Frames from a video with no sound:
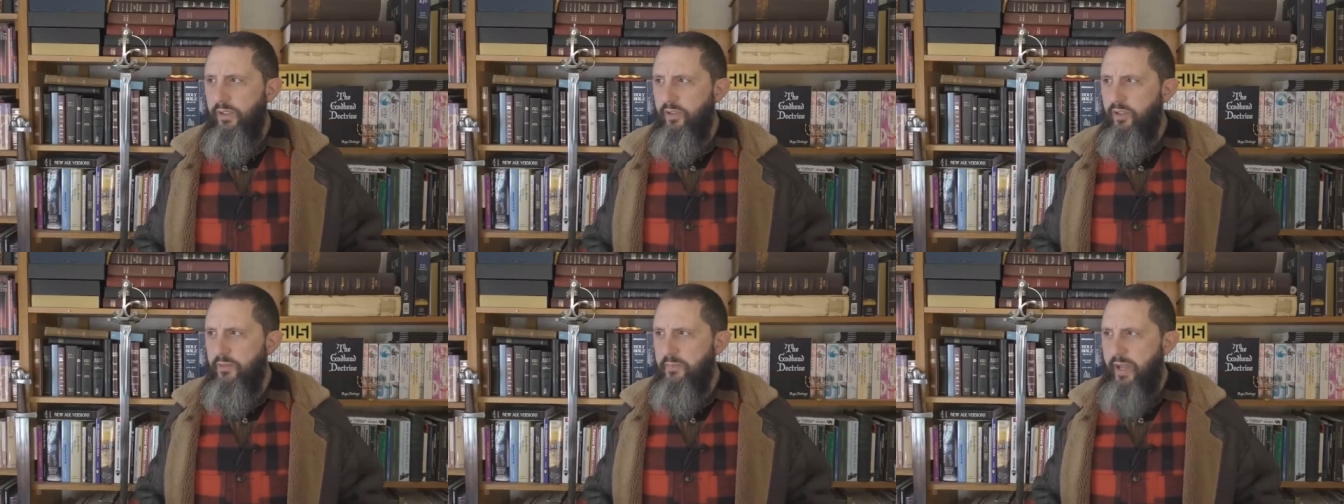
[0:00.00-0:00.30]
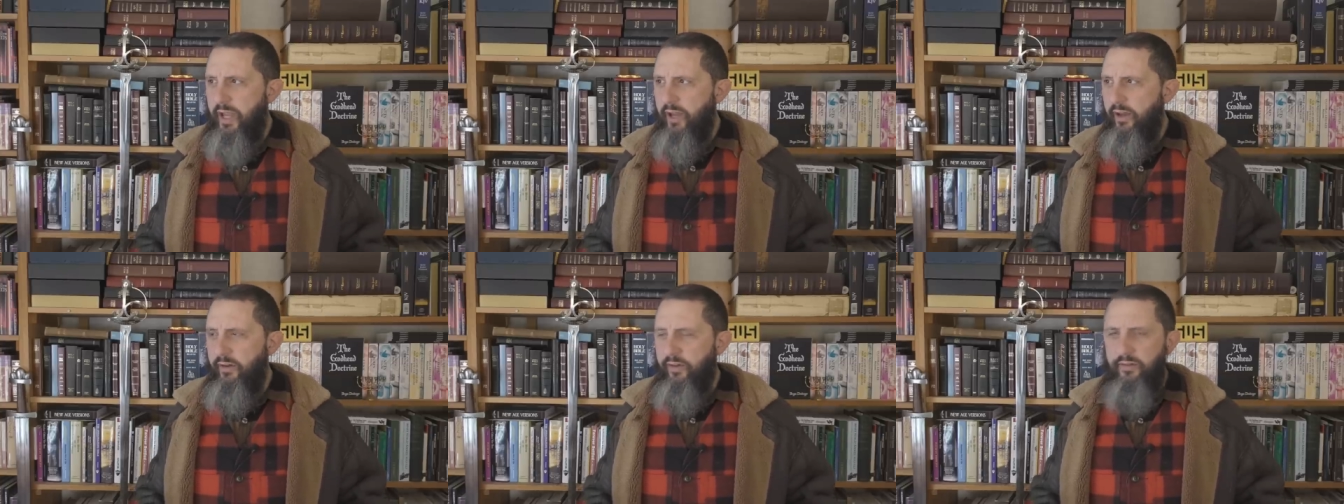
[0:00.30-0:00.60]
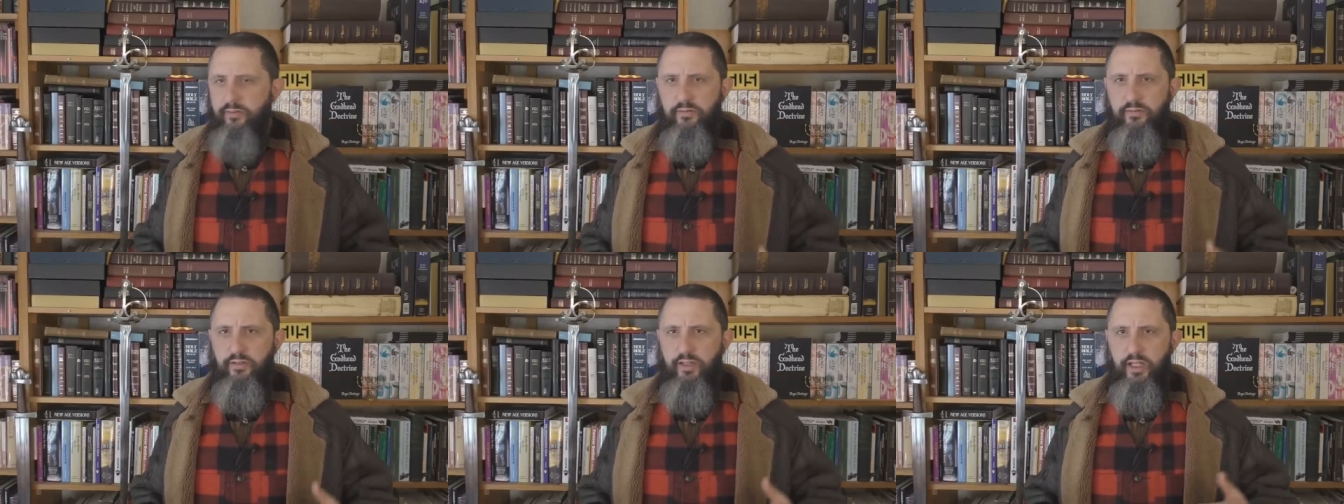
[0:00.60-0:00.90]
come out
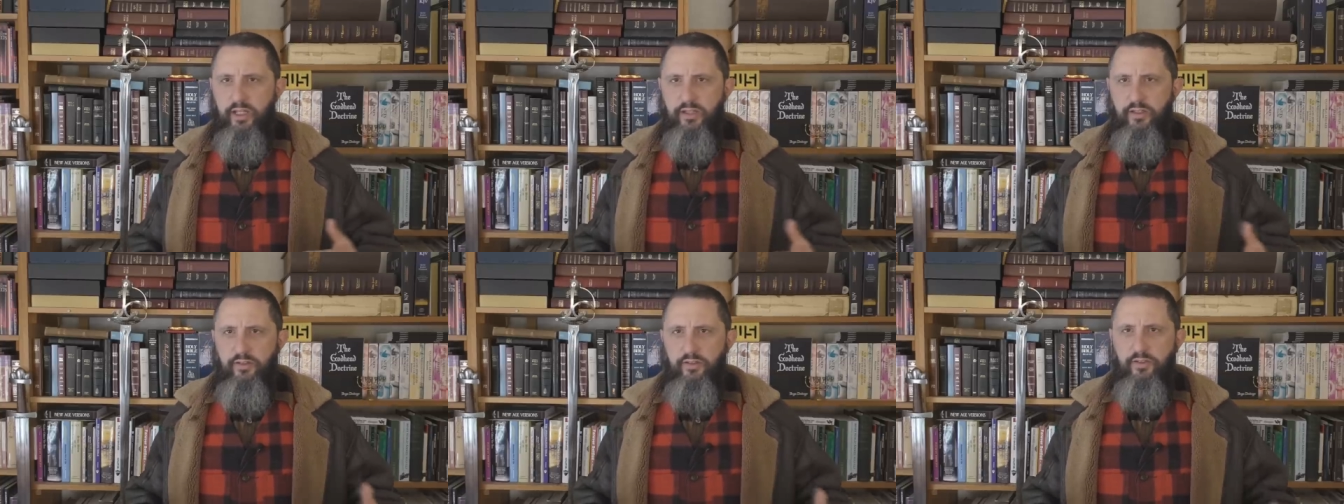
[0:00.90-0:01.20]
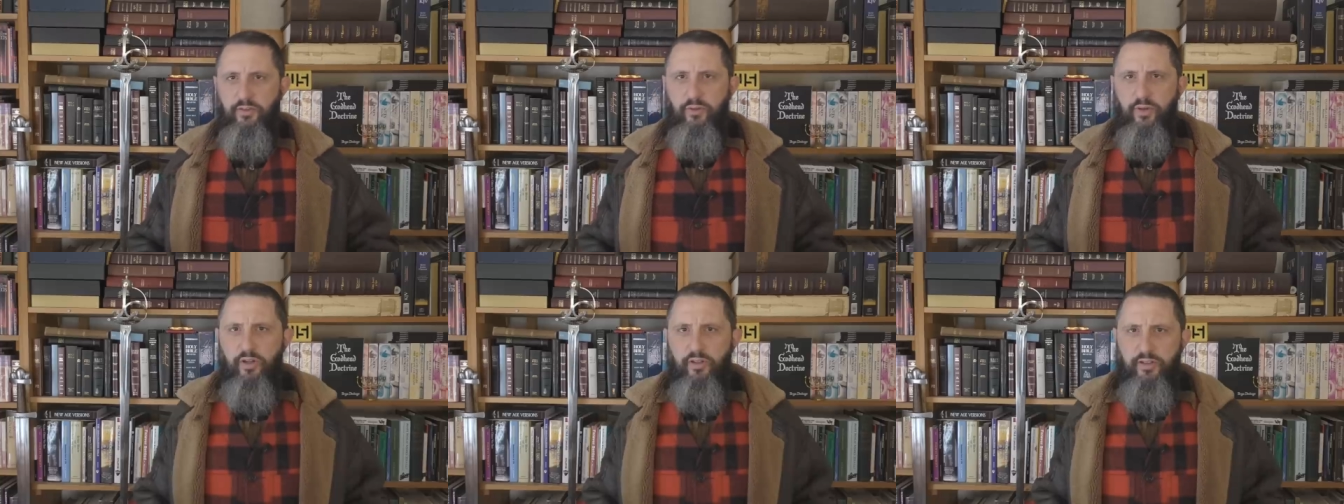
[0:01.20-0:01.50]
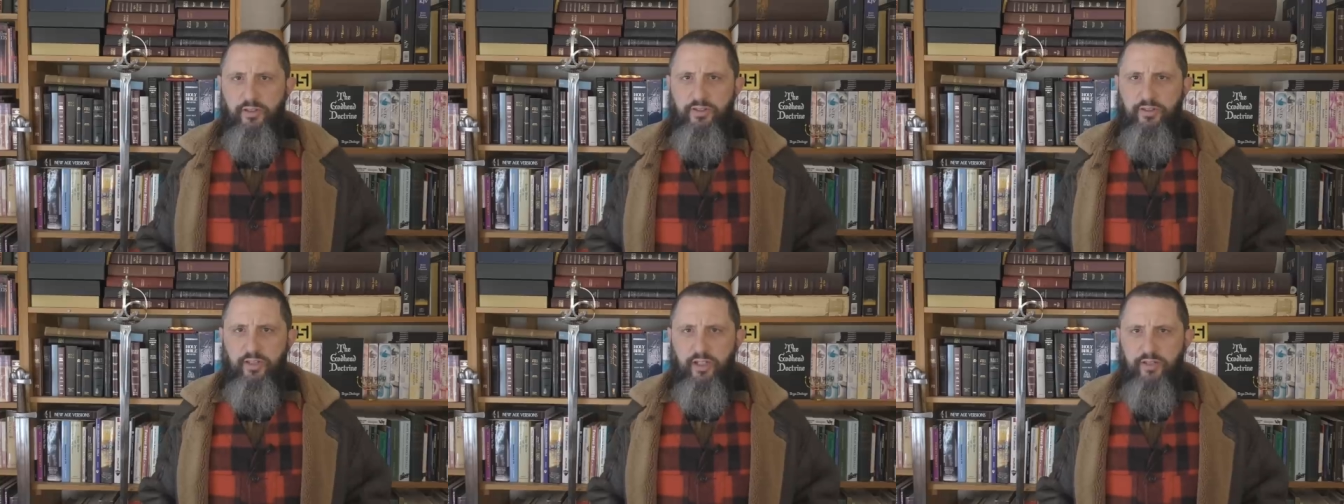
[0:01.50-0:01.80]
and, and do all
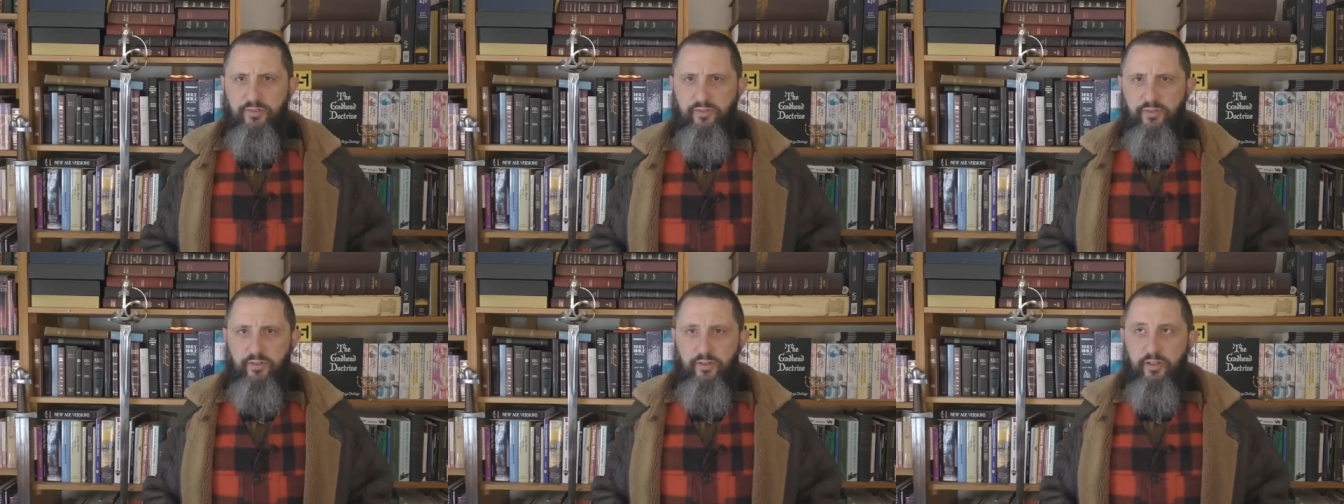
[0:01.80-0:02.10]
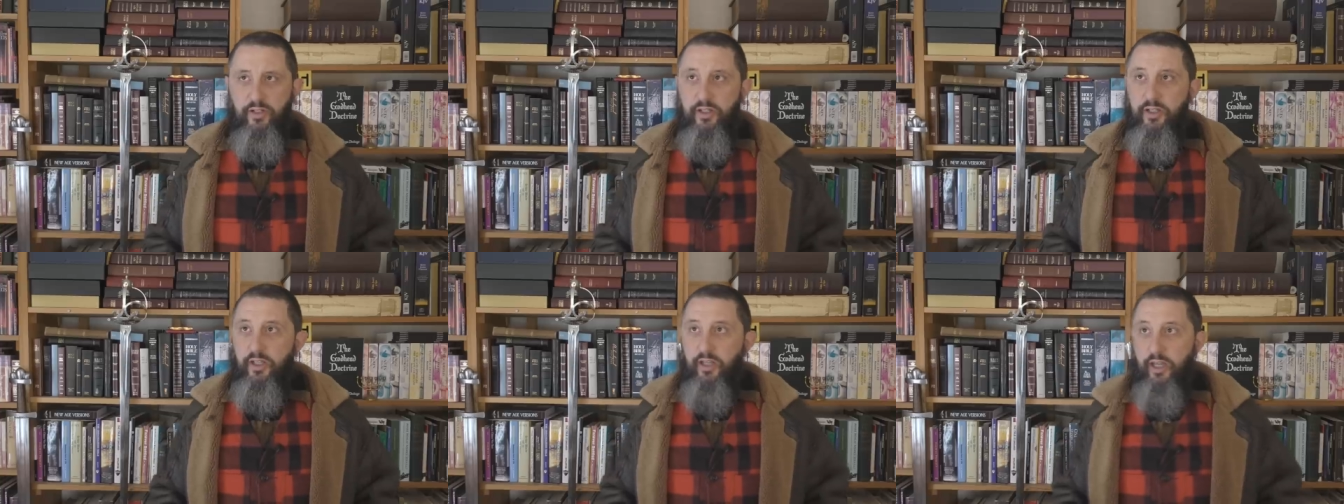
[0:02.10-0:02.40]
this stuff, and,